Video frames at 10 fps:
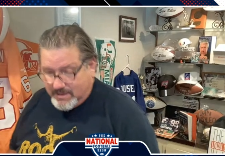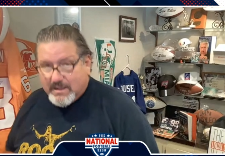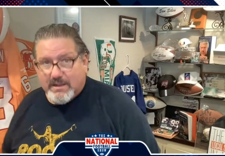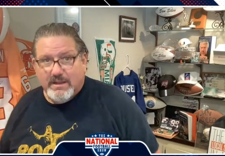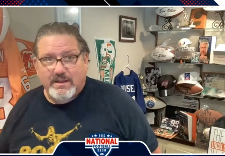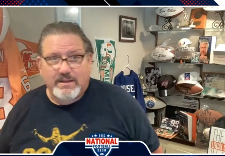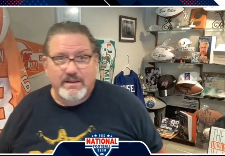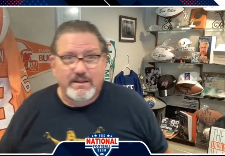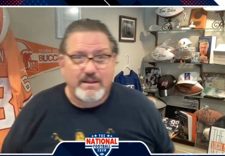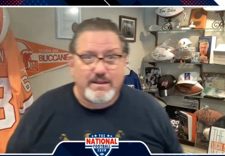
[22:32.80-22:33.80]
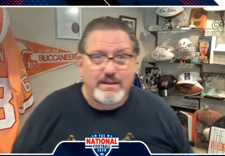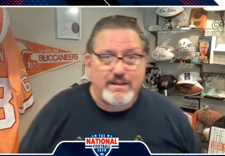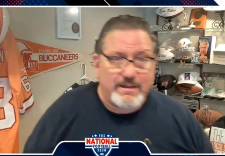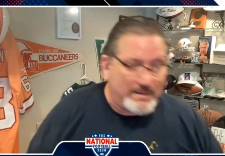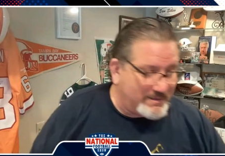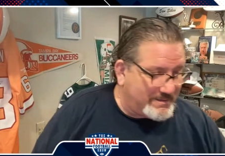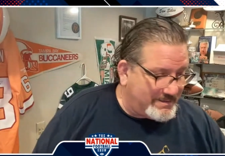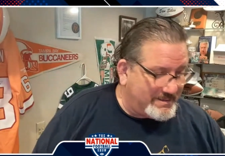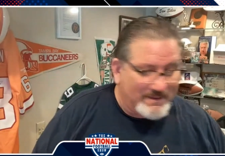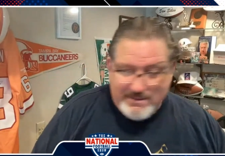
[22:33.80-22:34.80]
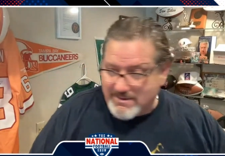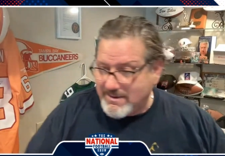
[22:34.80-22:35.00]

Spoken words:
(no one is talking)